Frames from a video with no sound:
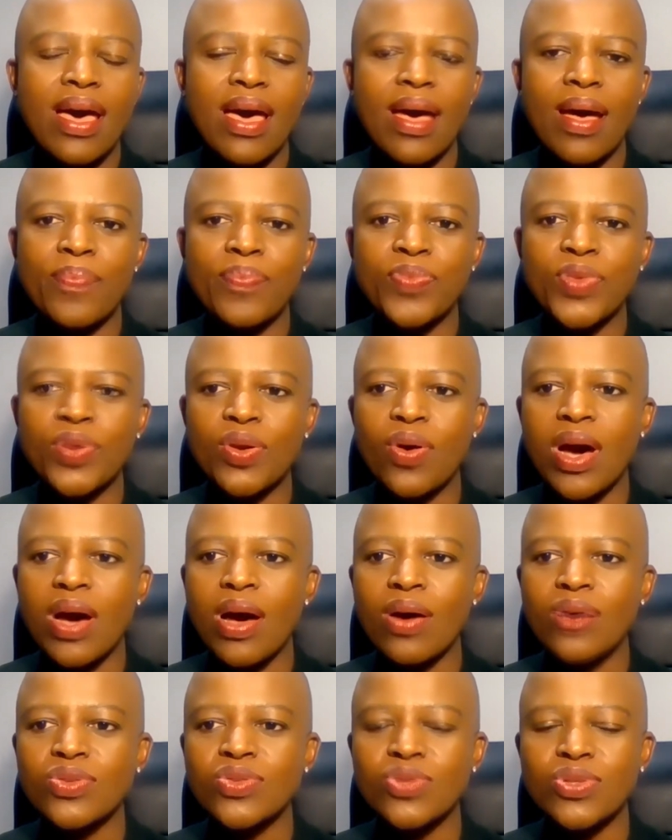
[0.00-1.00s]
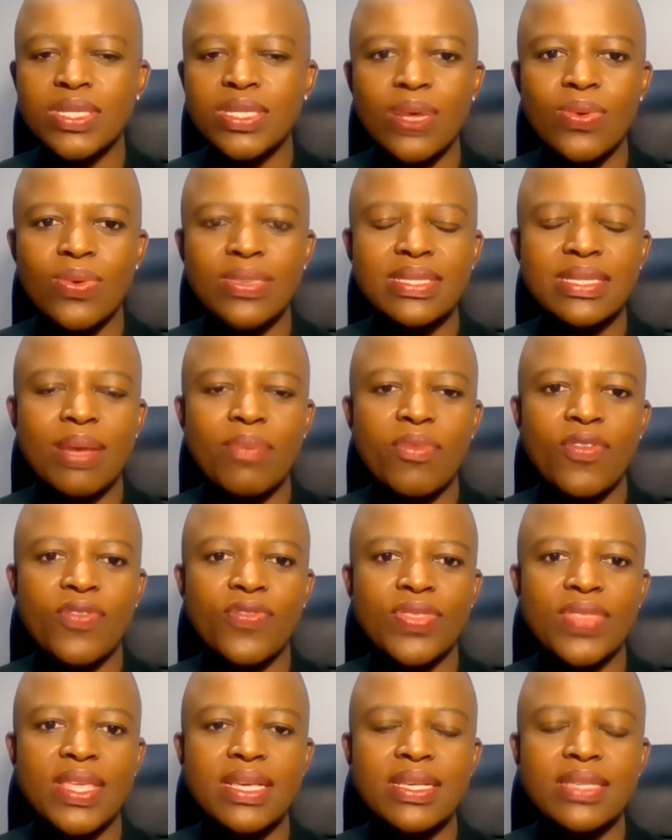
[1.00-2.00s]
um, you know, how to deal with some of
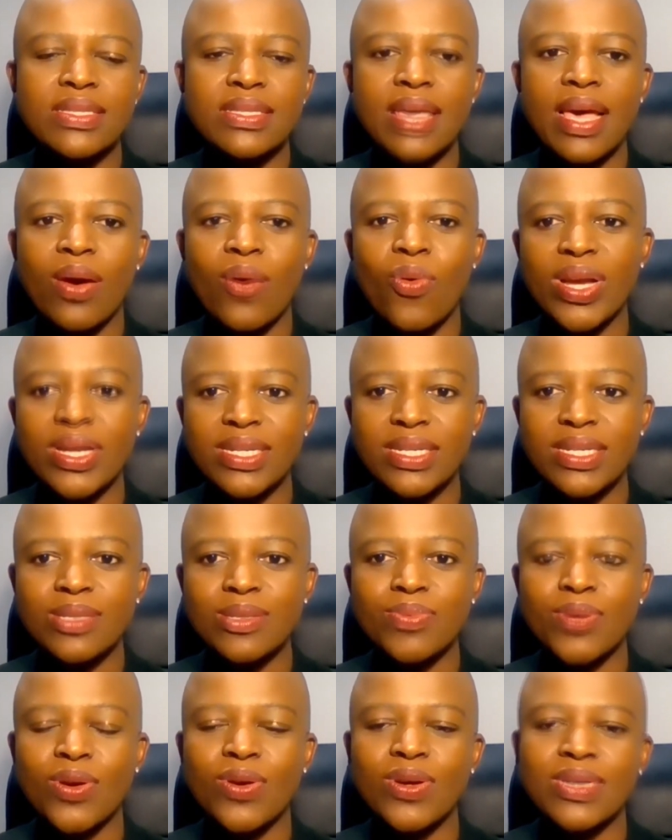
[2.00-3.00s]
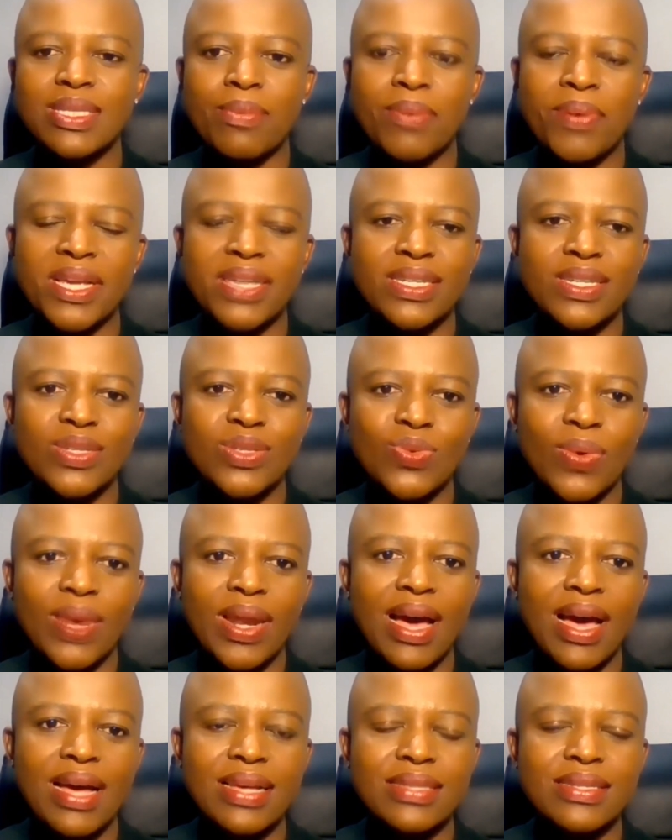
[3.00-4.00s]
these uh, questions because the patients will
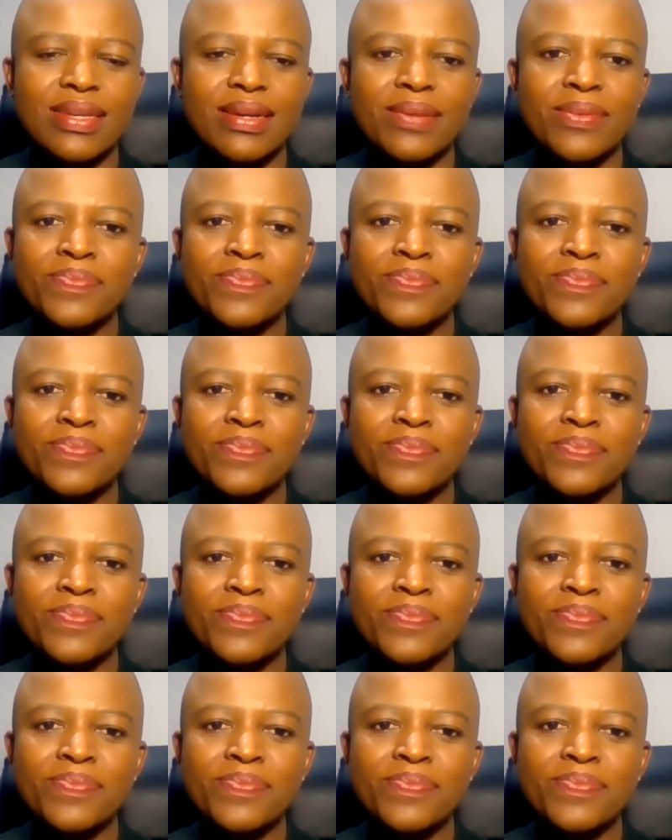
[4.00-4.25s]
ask.